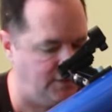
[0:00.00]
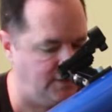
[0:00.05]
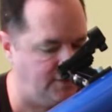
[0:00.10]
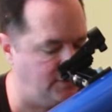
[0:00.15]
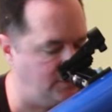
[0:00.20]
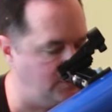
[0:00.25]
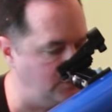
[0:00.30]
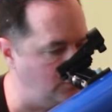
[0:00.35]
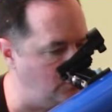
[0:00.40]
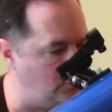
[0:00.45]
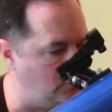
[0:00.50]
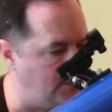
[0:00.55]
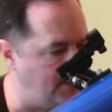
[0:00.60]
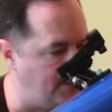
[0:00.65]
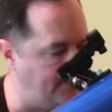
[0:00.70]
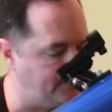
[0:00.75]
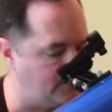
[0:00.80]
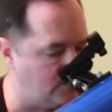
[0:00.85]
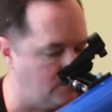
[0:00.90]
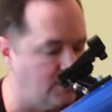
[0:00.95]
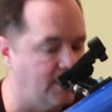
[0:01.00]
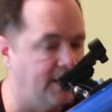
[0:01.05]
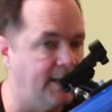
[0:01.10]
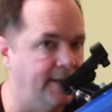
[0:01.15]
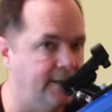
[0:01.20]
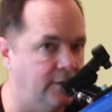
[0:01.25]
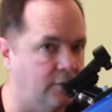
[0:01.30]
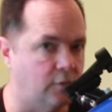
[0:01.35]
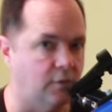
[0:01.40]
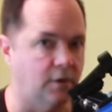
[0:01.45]
need to do, left or
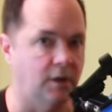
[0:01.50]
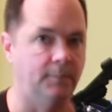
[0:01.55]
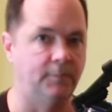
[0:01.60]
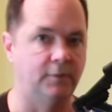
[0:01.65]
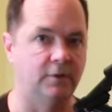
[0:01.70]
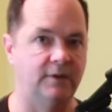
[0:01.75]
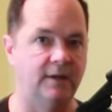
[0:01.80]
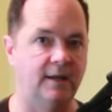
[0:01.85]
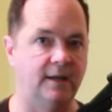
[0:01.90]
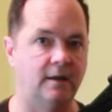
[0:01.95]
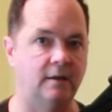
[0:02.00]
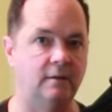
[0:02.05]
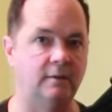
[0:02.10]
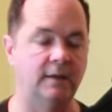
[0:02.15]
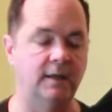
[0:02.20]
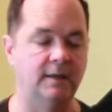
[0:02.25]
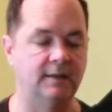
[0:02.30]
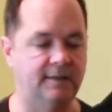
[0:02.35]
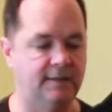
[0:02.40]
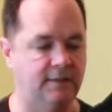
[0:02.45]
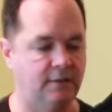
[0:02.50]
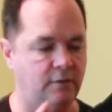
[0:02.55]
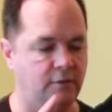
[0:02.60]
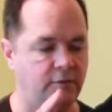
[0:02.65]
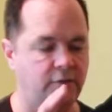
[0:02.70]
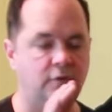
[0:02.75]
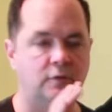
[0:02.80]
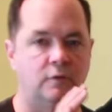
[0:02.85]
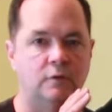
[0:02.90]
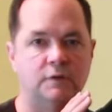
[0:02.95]
right or up or down, until
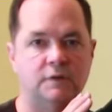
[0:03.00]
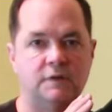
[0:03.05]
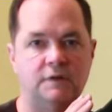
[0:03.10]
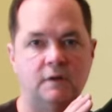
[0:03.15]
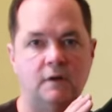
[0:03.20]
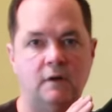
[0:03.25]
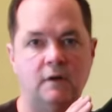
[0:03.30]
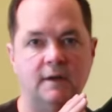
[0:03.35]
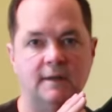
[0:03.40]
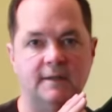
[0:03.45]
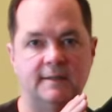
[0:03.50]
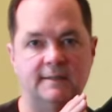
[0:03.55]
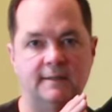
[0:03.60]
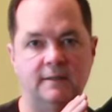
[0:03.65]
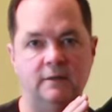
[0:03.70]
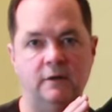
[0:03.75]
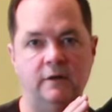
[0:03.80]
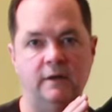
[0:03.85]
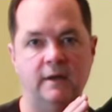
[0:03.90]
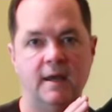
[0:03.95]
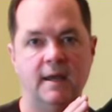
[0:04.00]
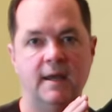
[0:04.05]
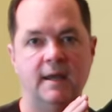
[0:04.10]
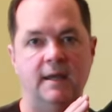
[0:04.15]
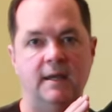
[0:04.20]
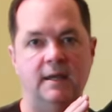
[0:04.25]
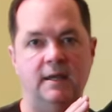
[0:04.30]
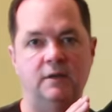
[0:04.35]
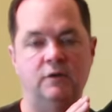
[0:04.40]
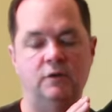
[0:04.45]
the North Star is centered
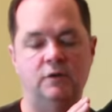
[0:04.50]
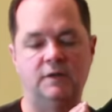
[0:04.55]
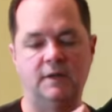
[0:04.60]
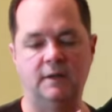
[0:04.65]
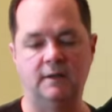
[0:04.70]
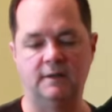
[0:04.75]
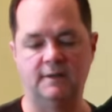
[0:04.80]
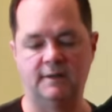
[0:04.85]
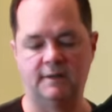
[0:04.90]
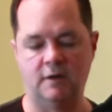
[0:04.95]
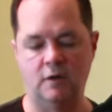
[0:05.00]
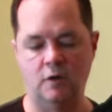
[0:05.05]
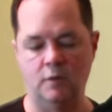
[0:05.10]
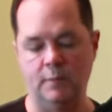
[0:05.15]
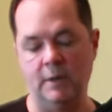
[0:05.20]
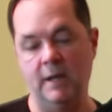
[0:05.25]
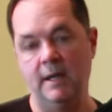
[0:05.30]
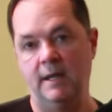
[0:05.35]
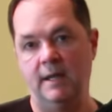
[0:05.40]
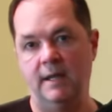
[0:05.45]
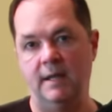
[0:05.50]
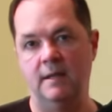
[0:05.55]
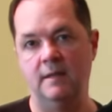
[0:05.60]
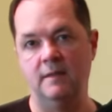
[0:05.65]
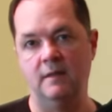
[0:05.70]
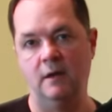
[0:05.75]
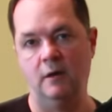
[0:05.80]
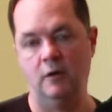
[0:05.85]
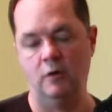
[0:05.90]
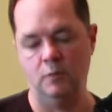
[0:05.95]
in your telescope
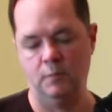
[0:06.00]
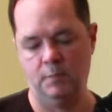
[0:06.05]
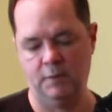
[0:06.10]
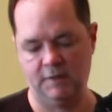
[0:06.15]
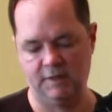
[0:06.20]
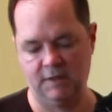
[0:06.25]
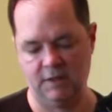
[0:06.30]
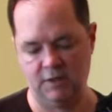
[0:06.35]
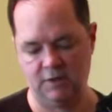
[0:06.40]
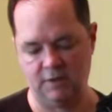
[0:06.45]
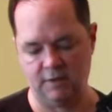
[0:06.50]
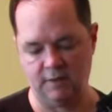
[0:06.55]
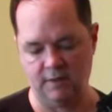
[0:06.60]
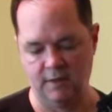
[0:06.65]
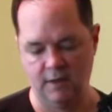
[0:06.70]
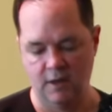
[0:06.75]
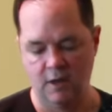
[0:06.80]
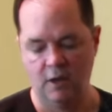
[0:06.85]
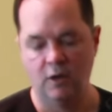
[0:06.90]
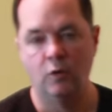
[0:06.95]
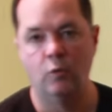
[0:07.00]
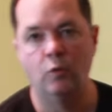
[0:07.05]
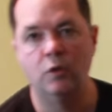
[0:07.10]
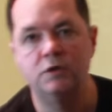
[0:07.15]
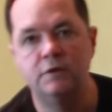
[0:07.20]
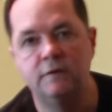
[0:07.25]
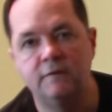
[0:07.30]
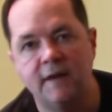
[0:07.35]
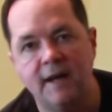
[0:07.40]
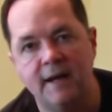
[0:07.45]
in the home position.
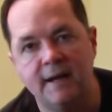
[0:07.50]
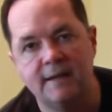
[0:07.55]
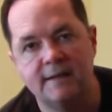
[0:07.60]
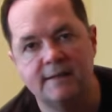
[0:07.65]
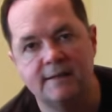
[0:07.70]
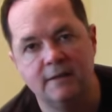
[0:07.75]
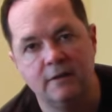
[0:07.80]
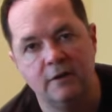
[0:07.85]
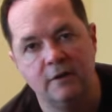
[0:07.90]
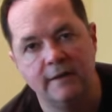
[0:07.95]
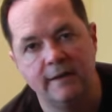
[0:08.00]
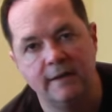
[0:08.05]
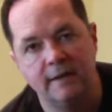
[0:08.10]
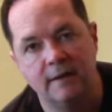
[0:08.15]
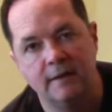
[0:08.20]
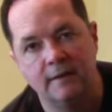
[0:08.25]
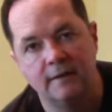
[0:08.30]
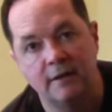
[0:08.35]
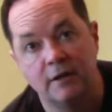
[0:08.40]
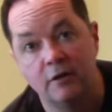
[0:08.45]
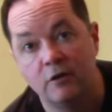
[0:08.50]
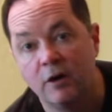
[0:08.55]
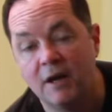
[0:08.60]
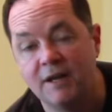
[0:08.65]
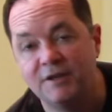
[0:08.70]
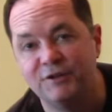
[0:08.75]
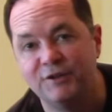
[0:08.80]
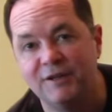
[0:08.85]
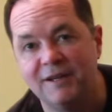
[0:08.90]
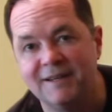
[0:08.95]
Once you've got it centered in,
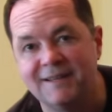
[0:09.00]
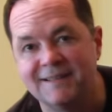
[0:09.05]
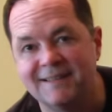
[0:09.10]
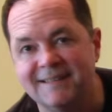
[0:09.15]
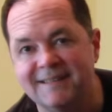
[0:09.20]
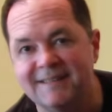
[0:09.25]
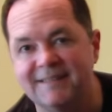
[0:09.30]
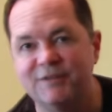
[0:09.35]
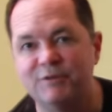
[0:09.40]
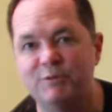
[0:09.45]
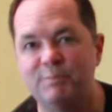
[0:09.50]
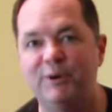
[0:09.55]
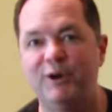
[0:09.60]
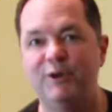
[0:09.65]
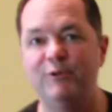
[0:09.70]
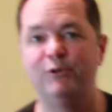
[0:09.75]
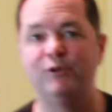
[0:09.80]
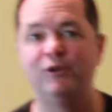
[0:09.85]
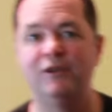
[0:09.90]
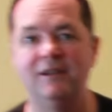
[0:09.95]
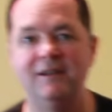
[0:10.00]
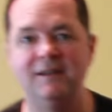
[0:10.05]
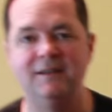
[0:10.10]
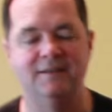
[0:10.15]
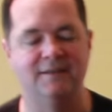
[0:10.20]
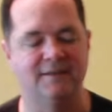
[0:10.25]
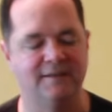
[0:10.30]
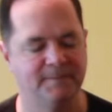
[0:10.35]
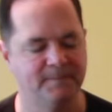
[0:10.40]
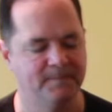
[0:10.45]
congratulations, you're polar
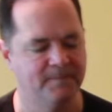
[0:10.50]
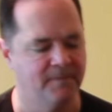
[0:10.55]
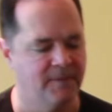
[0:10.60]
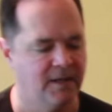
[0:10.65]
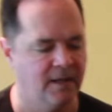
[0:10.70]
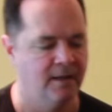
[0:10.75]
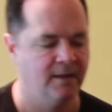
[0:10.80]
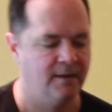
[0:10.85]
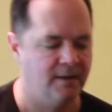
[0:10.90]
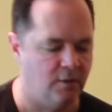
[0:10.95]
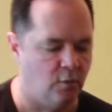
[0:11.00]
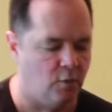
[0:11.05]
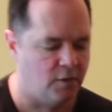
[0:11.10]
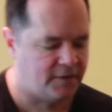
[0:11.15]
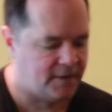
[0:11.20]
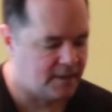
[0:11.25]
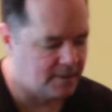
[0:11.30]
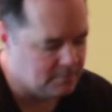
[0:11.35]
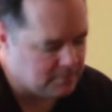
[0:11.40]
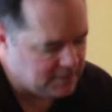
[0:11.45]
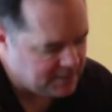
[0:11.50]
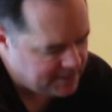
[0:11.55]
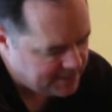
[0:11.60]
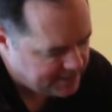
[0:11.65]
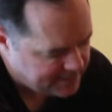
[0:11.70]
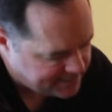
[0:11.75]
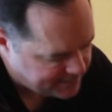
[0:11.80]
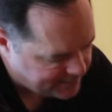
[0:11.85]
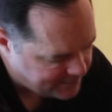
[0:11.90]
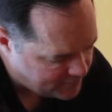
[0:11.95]
aligned. Now what that
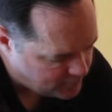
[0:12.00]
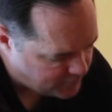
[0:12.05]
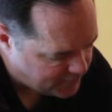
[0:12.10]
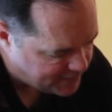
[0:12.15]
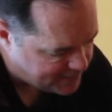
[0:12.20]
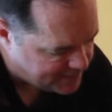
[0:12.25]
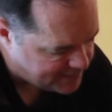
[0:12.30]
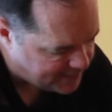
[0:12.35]
means is we can